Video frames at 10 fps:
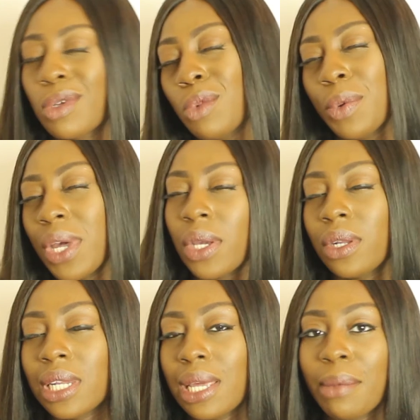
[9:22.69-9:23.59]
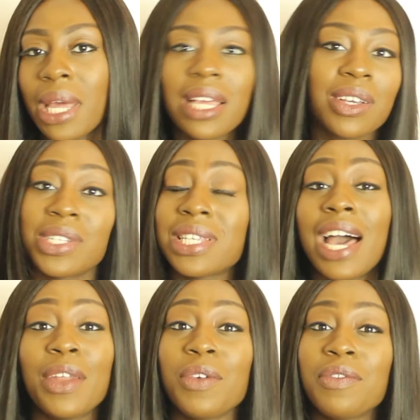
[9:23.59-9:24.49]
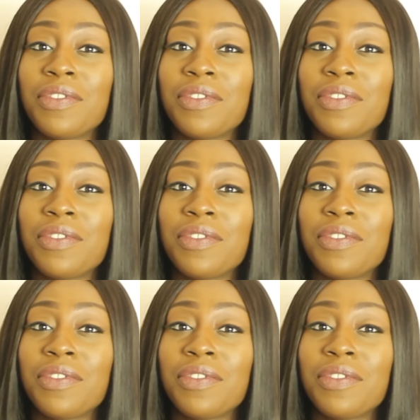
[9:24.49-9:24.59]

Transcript: we work with him Because I don't